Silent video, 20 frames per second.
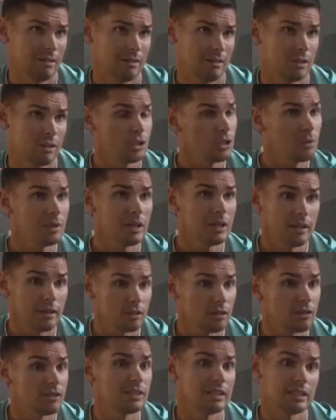So you and
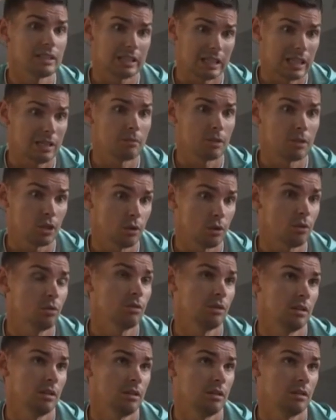Ethan just need to keep you
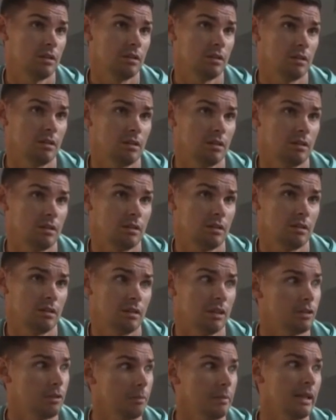cool.
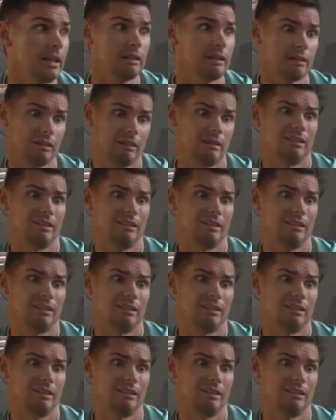And you'll be